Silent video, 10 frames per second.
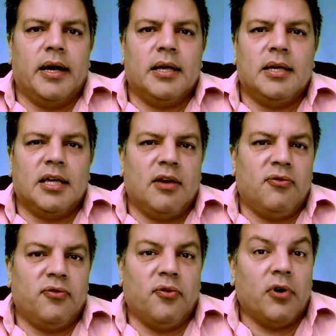He gave
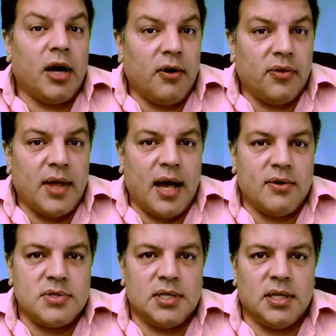
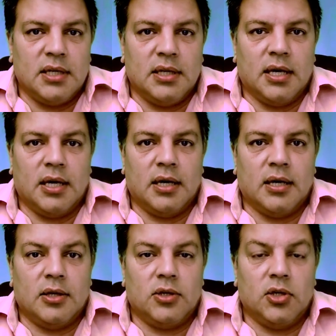400,000
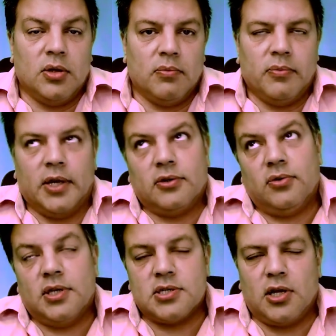well,
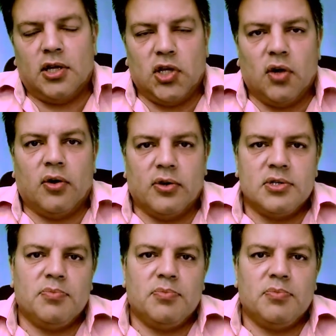today it's called euros.